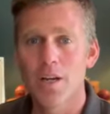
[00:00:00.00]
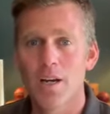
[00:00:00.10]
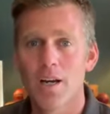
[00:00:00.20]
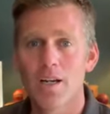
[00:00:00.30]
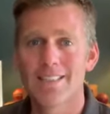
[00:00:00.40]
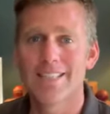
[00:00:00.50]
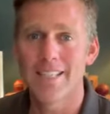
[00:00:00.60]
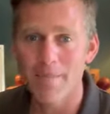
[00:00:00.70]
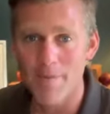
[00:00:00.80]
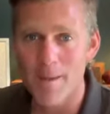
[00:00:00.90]
uh, to
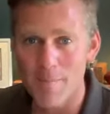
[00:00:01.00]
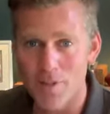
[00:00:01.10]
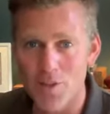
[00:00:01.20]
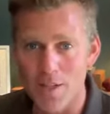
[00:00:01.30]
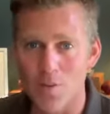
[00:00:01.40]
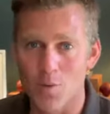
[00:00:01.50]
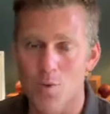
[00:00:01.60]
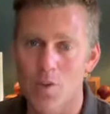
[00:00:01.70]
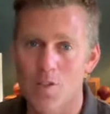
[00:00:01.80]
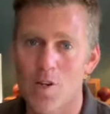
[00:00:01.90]
give them the sense of
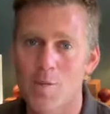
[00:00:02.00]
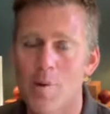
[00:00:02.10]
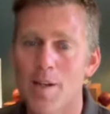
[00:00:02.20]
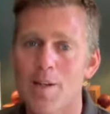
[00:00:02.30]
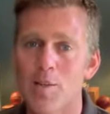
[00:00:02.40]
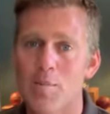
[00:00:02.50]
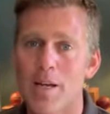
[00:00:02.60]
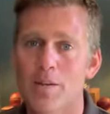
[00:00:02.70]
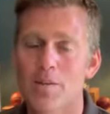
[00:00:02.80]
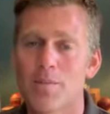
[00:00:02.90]
what this aeroplane is
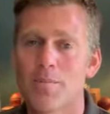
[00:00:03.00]
about.